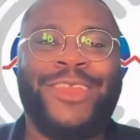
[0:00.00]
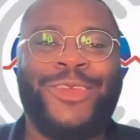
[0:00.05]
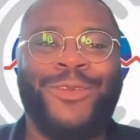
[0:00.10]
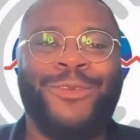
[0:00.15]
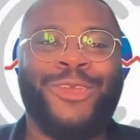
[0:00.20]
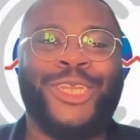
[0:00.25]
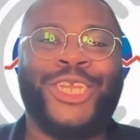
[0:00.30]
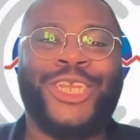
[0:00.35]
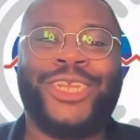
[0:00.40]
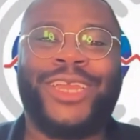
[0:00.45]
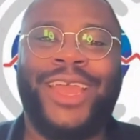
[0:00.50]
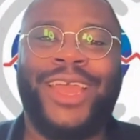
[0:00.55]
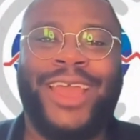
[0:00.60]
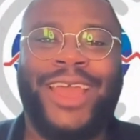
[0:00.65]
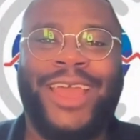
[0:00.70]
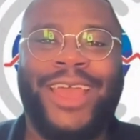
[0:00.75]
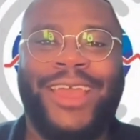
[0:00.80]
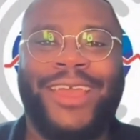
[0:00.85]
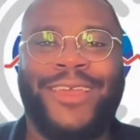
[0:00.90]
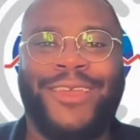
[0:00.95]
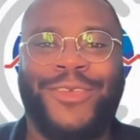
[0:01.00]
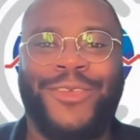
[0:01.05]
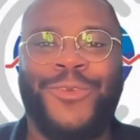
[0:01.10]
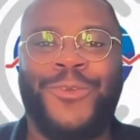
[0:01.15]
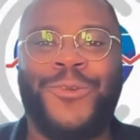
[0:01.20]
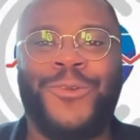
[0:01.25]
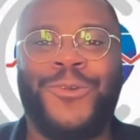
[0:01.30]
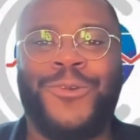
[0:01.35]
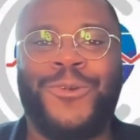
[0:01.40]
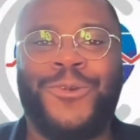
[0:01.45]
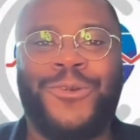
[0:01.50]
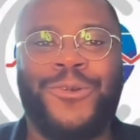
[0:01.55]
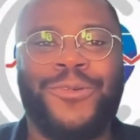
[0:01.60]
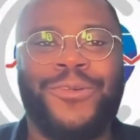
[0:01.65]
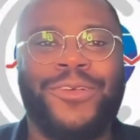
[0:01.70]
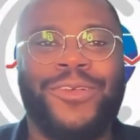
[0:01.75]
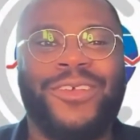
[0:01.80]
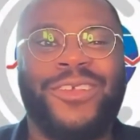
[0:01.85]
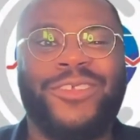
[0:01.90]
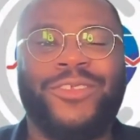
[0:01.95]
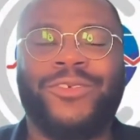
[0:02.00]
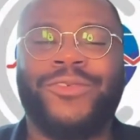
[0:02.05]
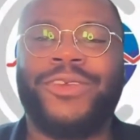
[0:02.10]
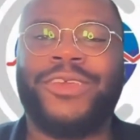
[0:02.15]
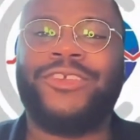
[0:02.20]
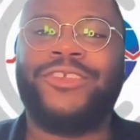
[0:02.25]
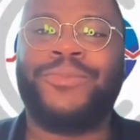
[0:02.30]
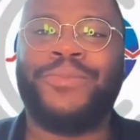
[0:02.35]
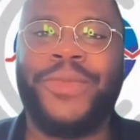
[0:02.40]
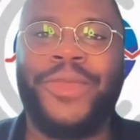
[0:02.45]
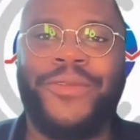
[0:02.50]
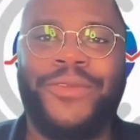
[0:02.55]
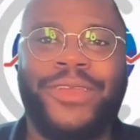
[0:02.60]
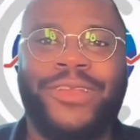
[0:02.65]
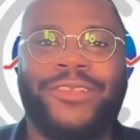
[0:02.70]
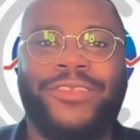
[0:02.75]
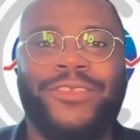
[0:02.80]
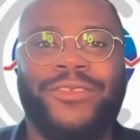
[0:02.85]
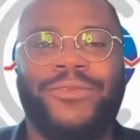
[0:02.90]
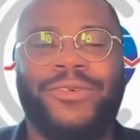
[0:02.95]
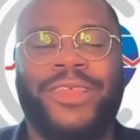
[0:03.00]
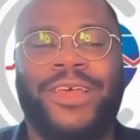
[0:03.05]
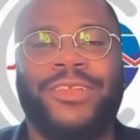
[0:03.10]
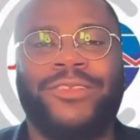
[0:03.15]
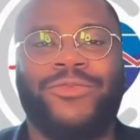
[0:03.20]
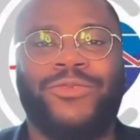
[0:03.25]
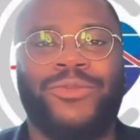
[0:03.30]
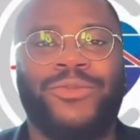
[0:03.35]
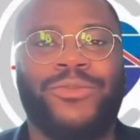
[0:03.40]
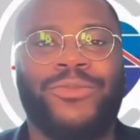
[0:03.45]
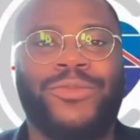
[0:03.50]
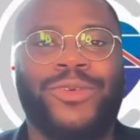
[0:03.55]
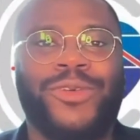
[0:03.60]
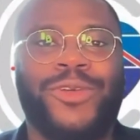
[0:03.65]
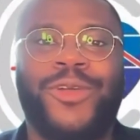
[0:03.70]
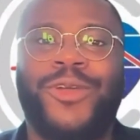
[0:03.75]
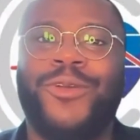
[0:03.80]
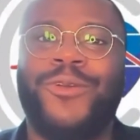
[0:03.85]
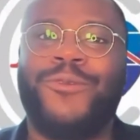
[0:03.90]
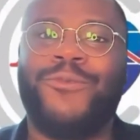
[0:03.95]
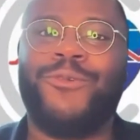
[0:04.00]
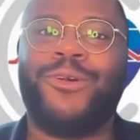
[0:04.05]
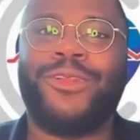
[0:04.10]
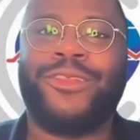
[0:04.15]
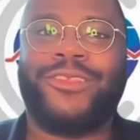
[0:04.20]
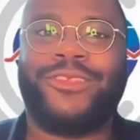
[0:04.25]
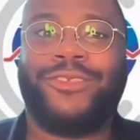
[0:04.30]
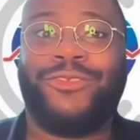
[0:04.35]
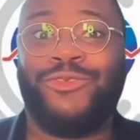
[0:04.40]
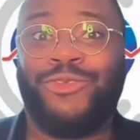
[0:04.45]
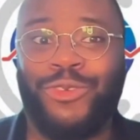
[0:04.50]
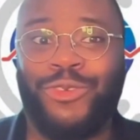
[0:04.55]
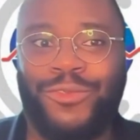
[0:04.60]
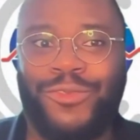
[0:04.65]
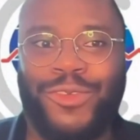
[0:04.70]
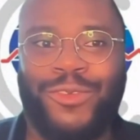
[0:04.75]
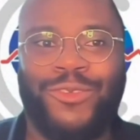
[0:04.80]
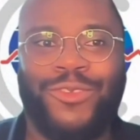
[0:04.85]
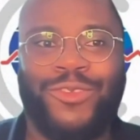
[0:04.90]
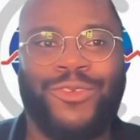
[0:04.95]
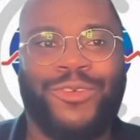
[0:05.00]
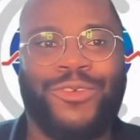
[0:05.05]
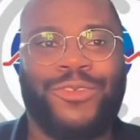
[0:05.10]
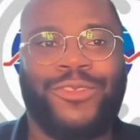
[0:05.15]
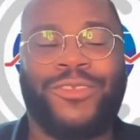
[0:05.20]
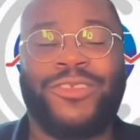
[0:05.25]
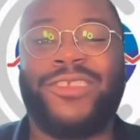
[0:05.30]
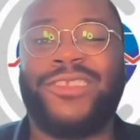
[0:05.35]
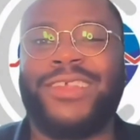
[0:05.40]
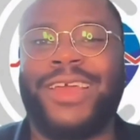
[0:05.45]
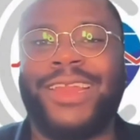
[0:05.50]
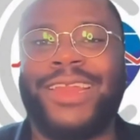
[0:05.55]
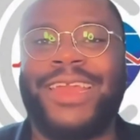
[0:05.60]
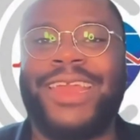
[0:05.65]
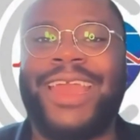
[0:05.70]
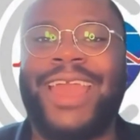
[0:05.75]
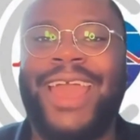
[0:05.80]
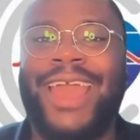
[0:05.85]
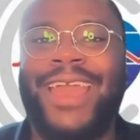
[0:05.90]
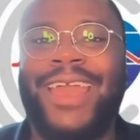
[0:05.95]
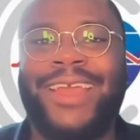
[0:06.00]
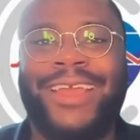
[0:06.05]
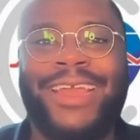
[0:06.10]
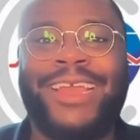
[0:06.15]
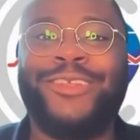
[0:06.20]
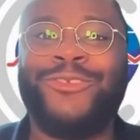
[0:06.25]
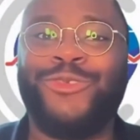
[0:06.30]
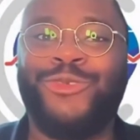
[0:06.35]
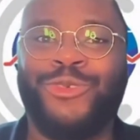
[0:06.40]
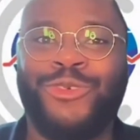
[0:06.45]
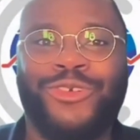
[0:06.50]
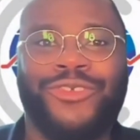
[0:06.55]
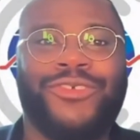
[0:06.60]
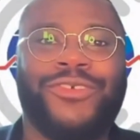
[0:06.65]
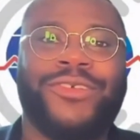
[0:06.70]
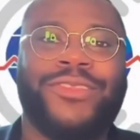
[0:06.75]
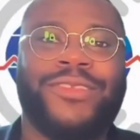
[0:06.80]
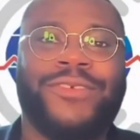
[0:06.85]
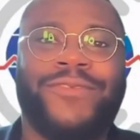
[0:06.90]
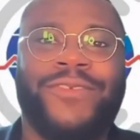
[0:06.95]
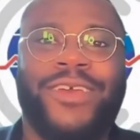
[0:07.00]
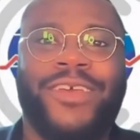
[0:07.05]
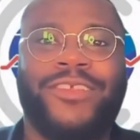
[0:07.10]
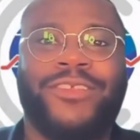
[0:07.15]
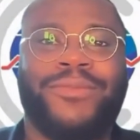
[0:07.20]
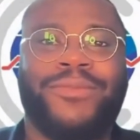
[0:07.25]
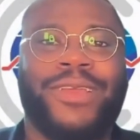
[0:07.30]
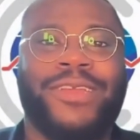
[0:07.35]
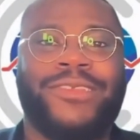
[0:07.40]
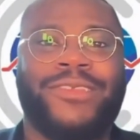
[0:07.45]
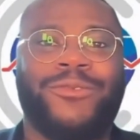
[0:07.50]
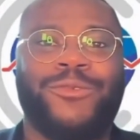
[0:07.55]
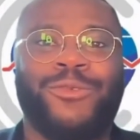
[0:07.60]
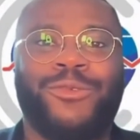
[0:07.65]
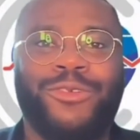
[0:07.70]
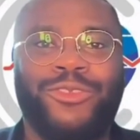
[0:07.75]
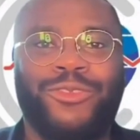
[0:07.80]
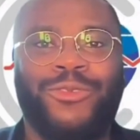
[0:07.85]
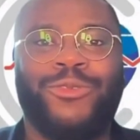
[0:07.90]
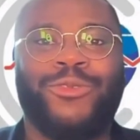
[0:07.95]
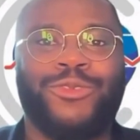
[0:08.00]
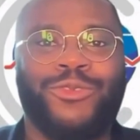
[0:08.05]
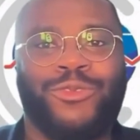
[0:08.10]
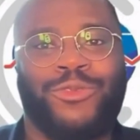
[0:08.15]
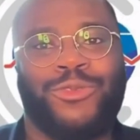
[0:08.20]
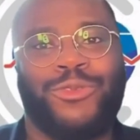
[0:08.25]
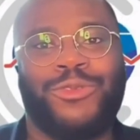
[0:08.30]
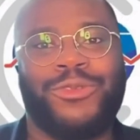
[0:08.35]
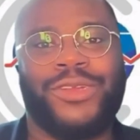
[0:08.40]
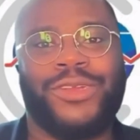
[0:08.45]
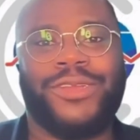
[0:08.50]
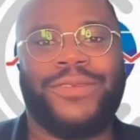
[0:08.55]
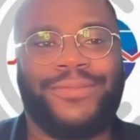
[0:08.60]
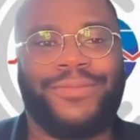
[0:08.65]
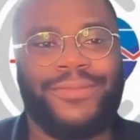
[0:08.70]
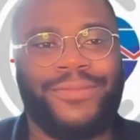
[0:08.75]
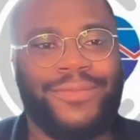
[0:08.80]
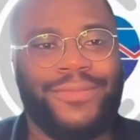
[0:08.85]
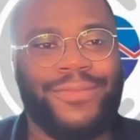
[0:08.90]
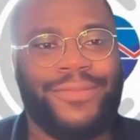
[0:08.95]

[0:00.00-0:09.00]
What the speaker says: Can you share your sort of experience with us from what drove you to study in Georgia in the first place, and what was your story?